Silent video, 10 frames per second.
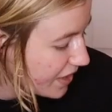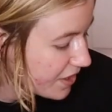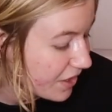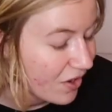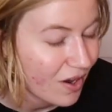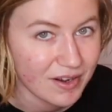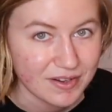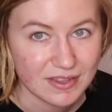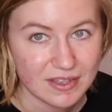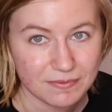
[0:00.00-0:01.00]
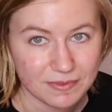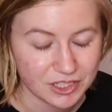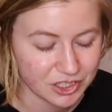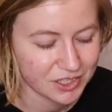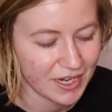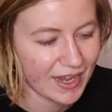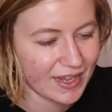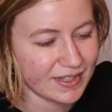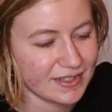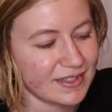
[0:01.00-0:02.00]
Here are the finished
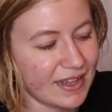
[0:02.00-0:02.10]
eggs.